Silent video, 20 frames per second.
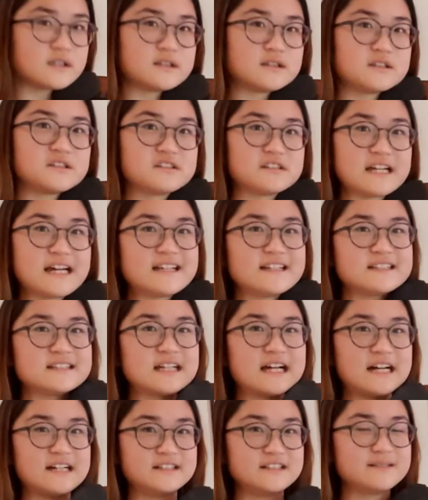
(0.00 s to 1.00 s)
So that is
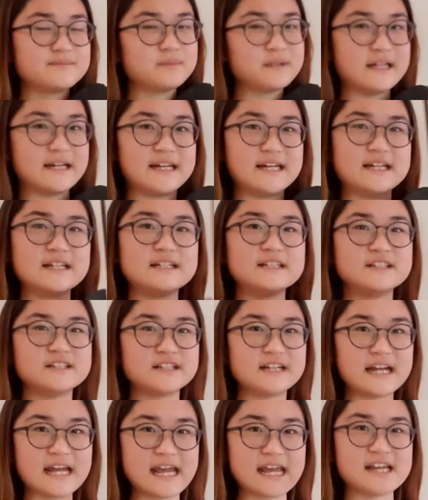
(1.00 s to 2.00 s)
how you play
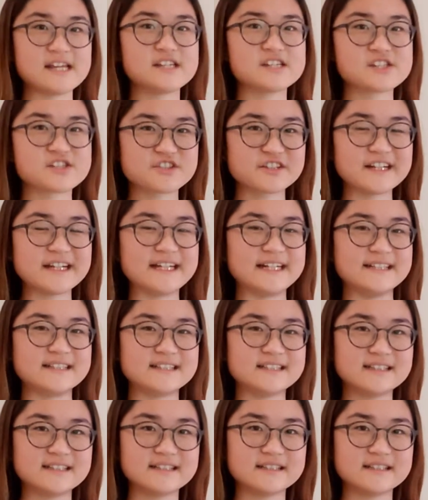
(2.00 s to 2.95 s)
your A string.